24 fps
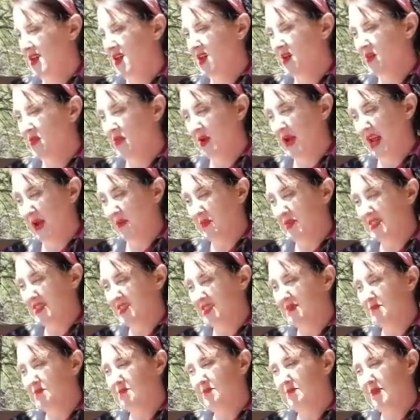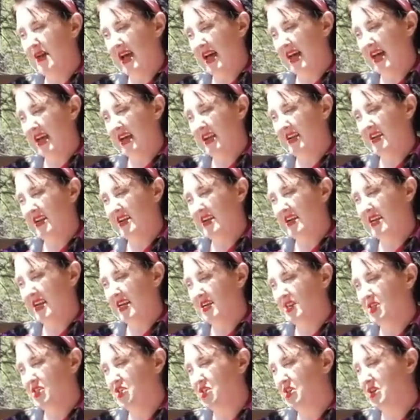When I went to bed, Nick
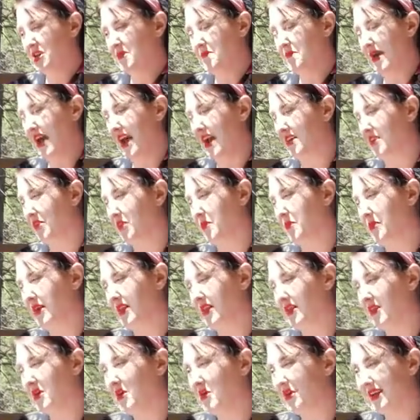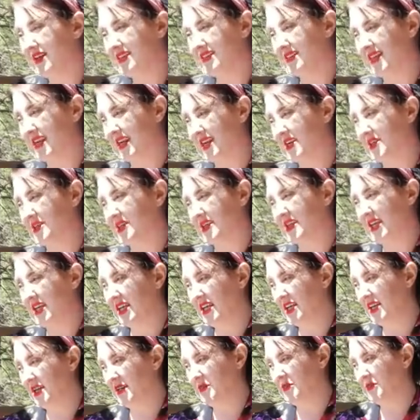took back the pillow he said I could
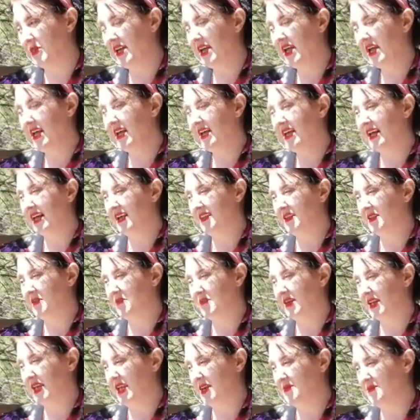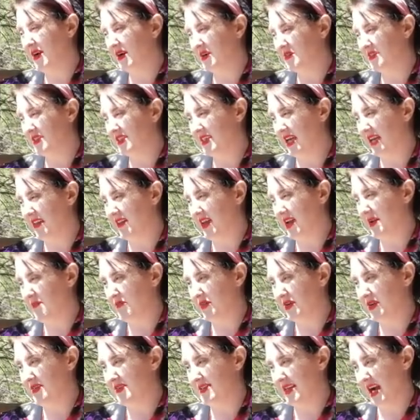keep, and the Mickey Mouse nightlight
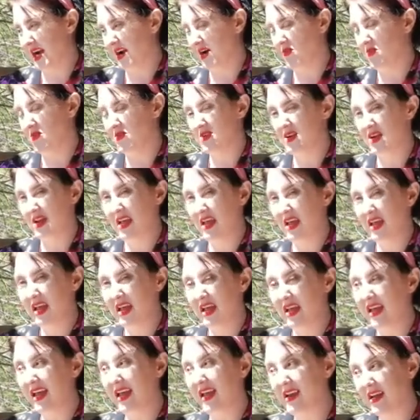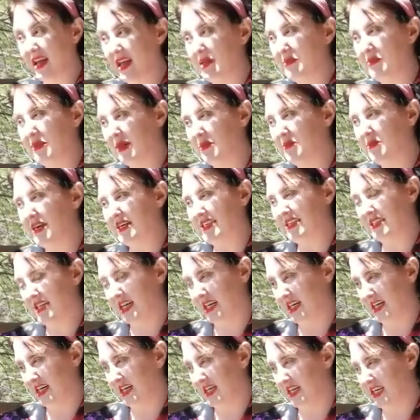burned out, and I bit my
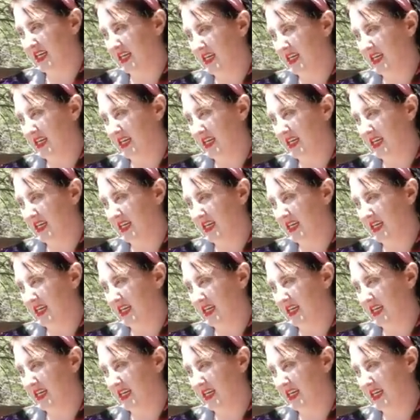tongue.